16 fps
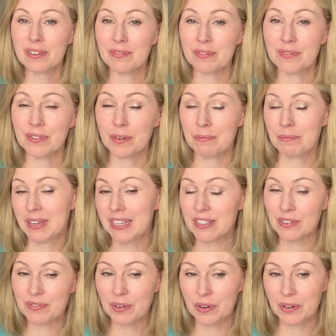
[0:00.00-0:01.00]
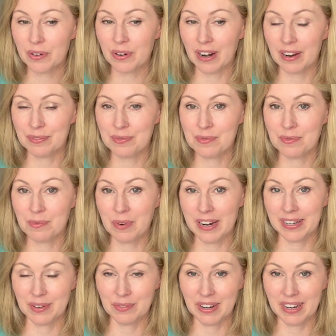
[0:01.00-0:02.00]
for me to photograph
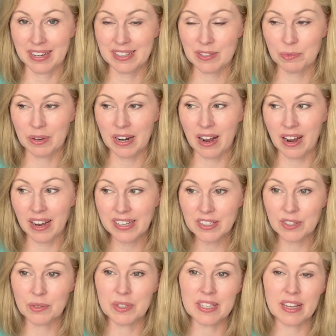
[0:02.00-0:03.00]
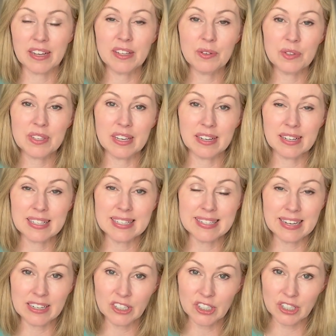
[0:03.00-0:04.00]
wedding rings, what I do is I use an
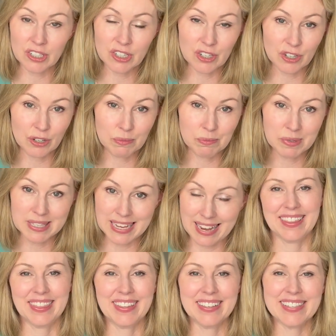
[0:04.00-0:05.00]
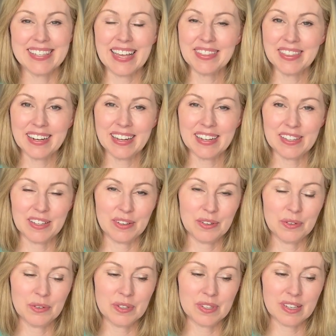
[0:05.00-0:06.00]
extension tube set. The set that I
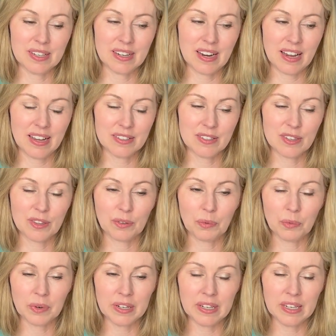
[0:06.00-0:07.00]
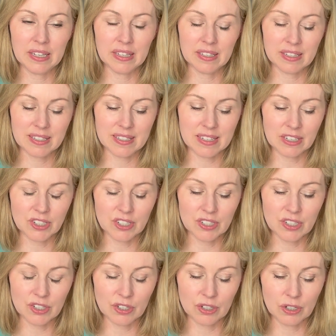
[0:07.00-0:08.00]
use, it has 3 extension
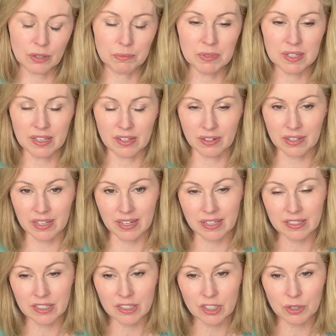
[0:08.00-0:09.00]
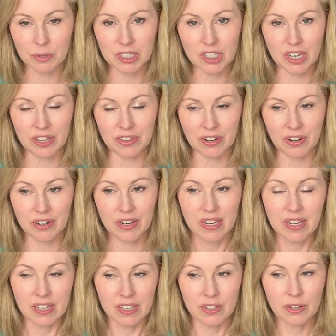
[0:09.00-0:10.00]
tubes that are connected to each other.
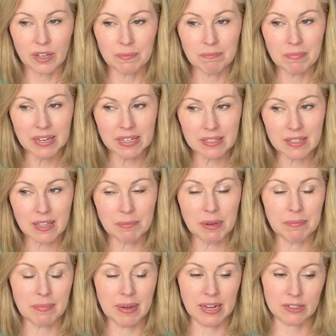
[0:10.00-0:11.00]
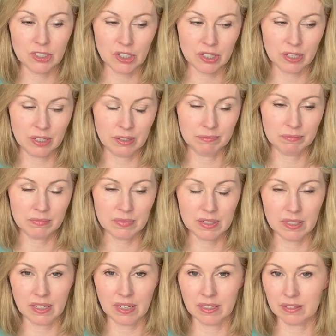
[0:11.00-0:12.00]
You can mix them and match them
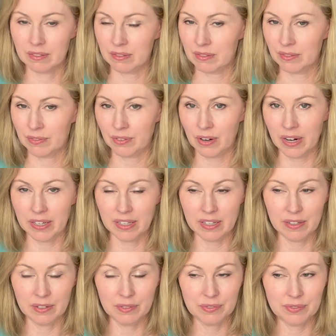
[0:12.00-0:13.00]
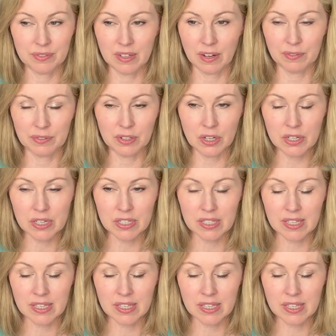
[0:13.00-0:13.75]
to get a variety of looks.